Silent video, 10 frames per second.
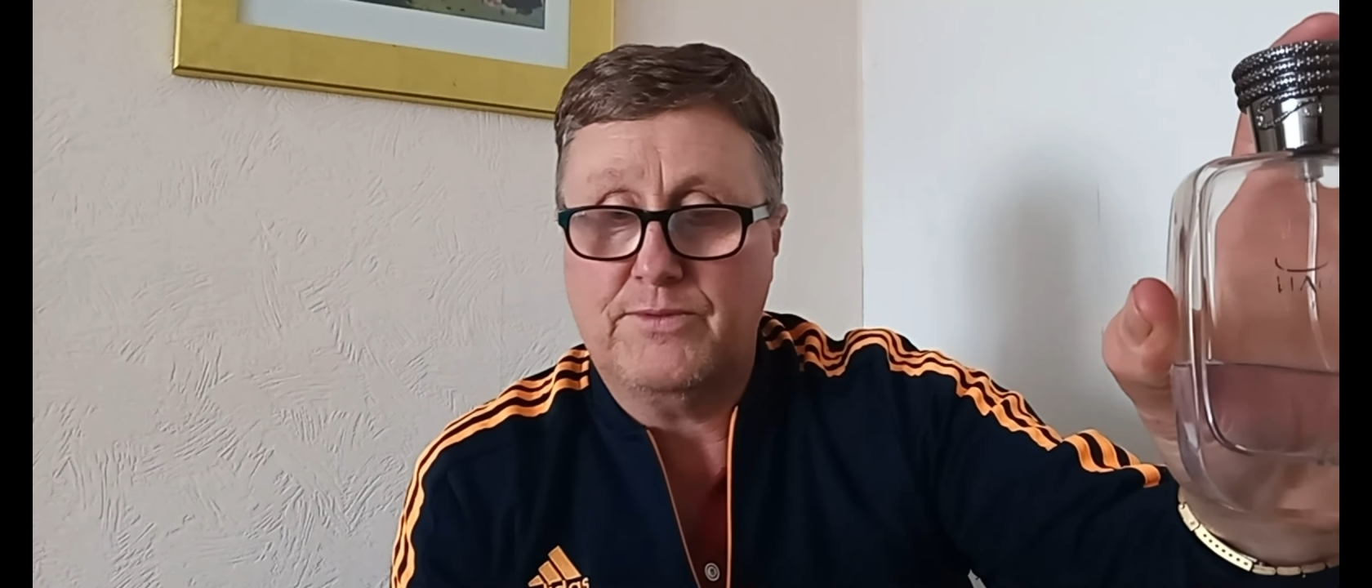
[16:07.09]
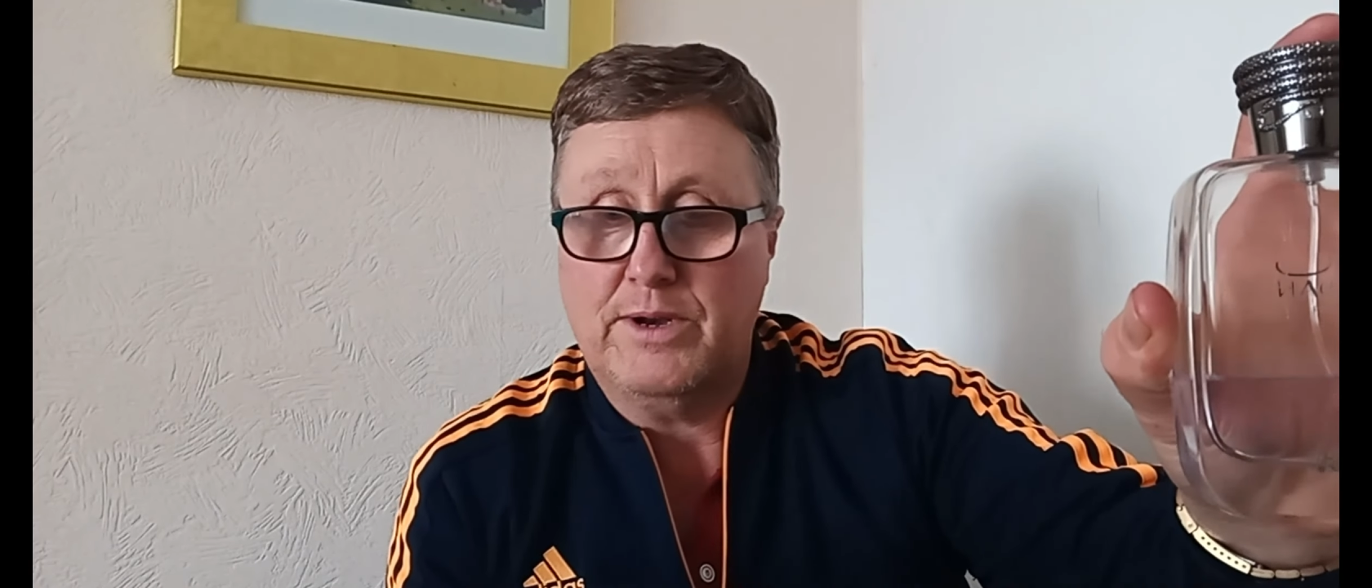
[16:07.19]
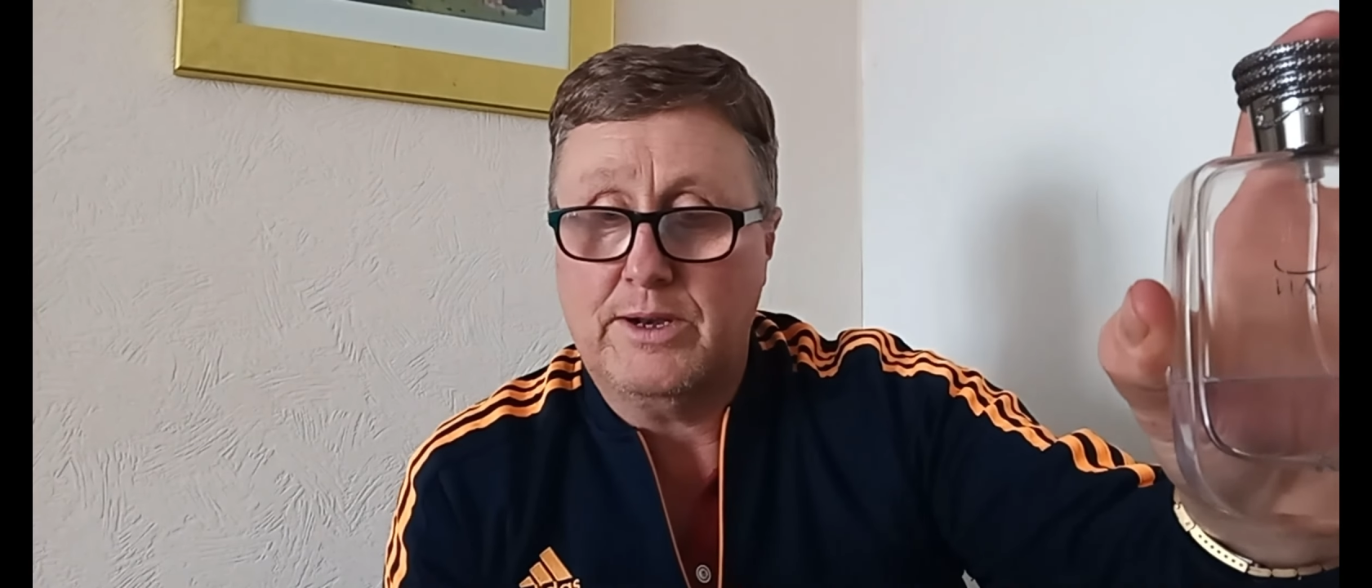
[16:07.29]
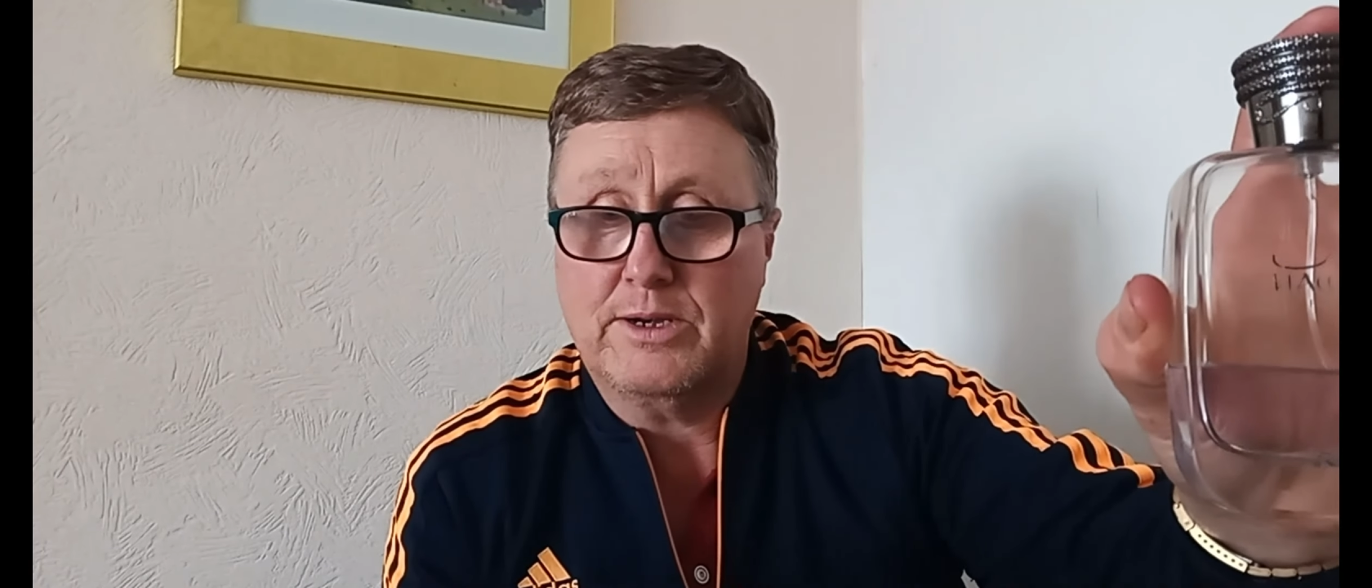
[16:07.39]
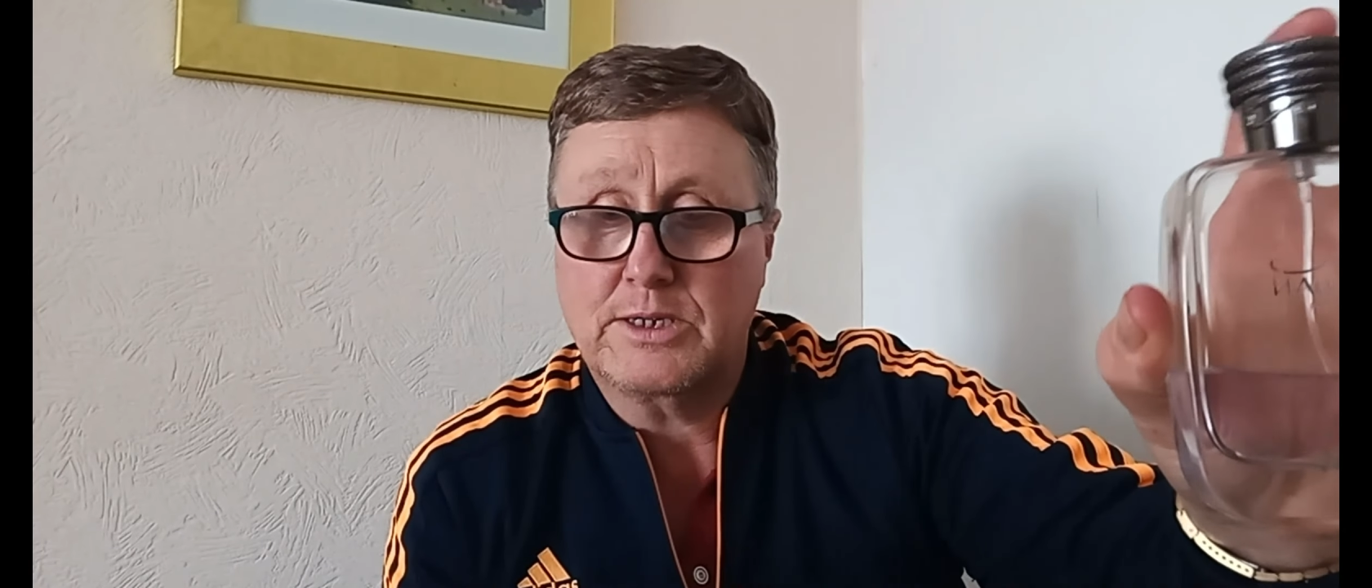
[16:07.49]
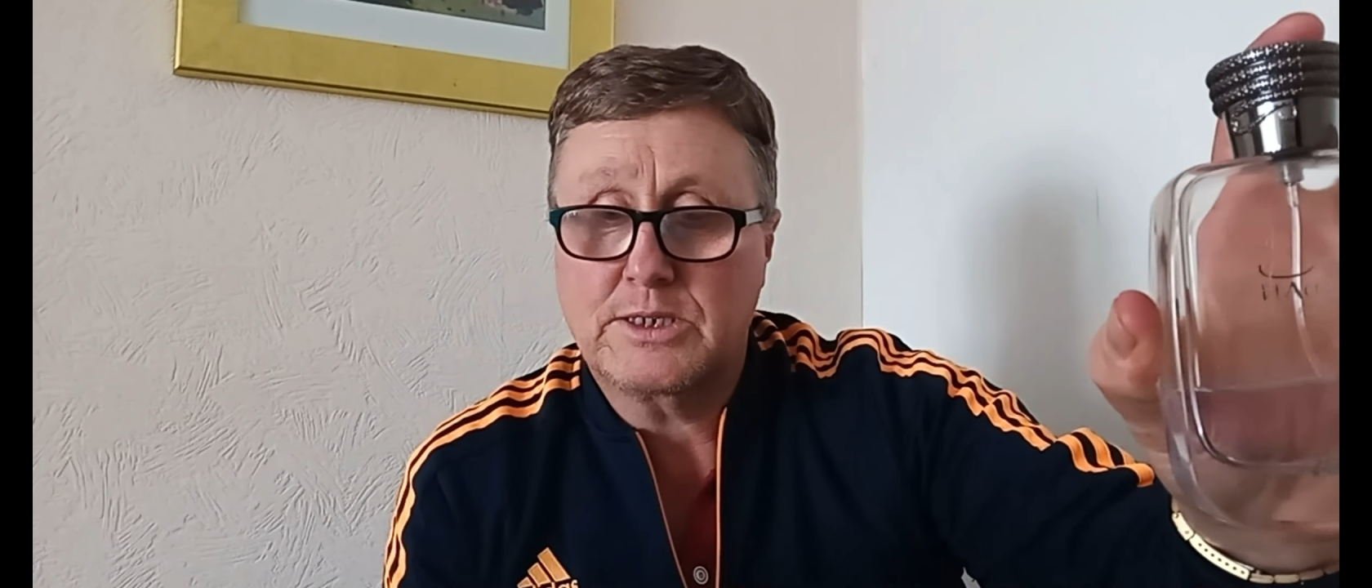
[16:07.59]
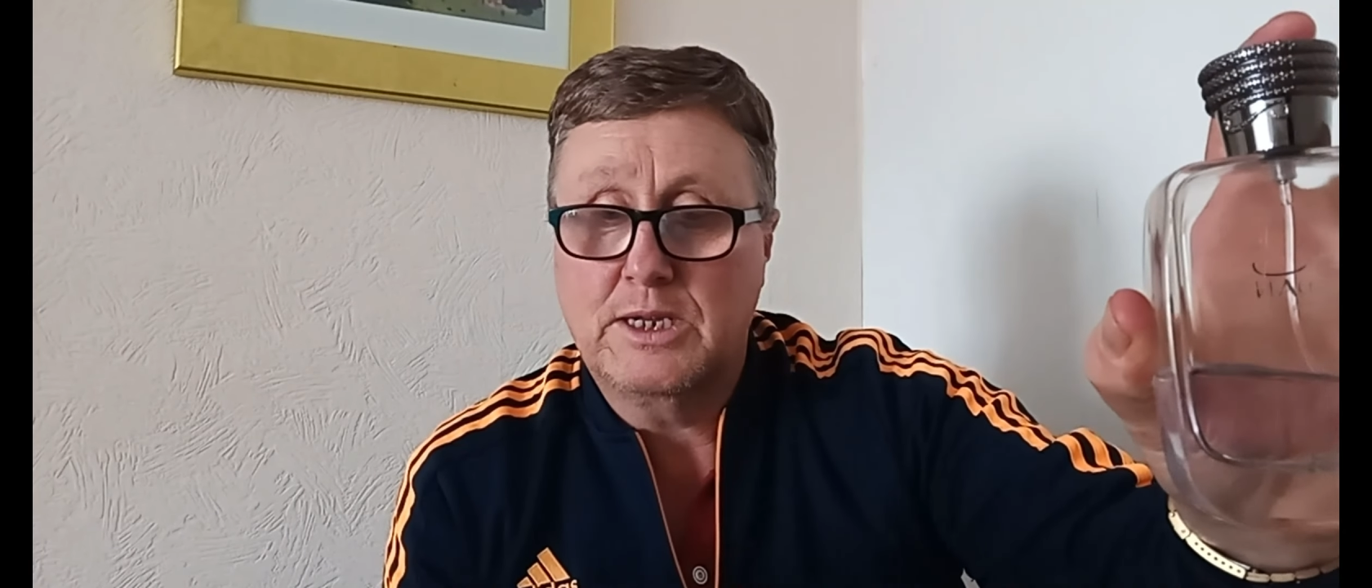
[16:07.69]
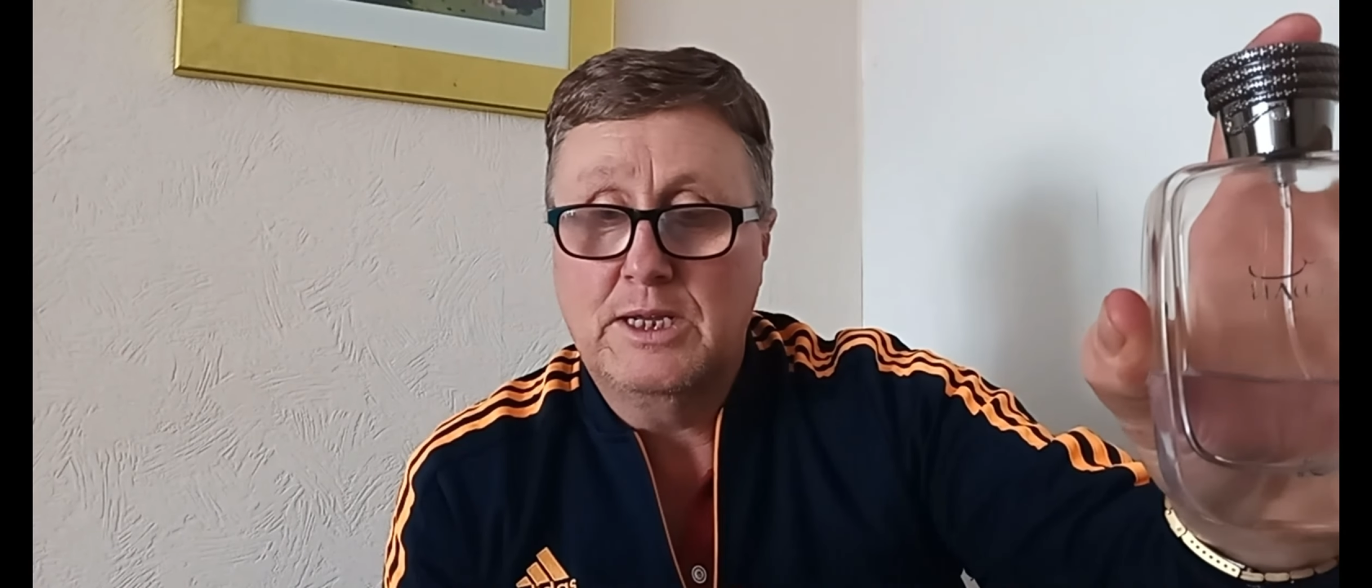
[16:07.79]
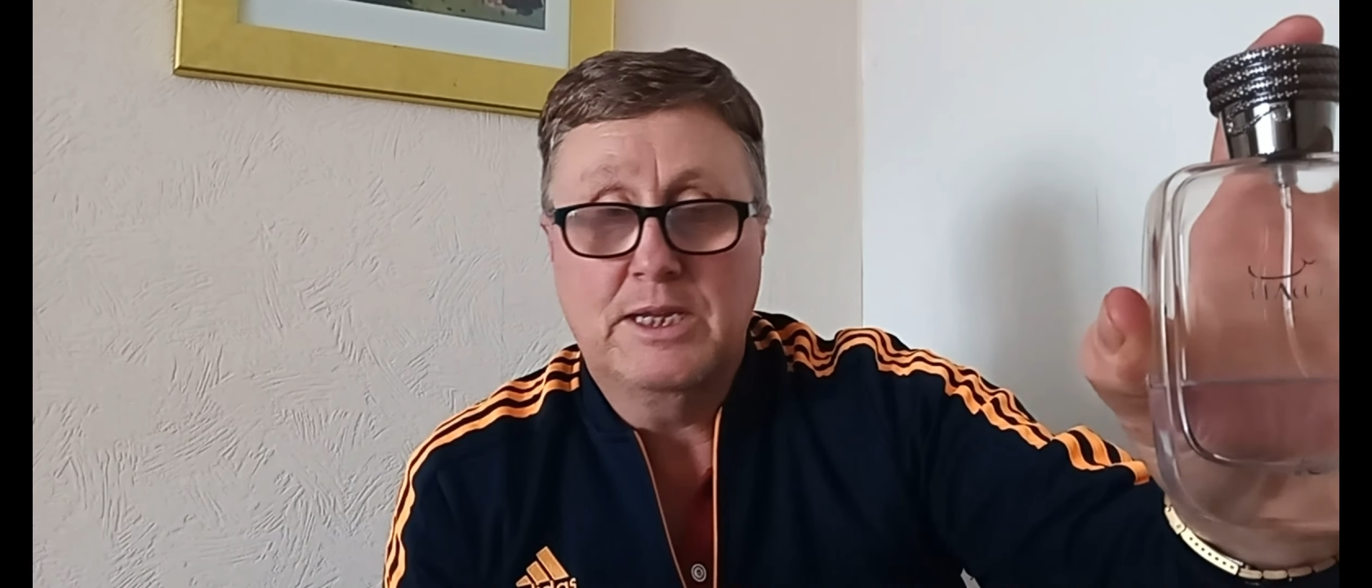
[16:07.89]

fragrance.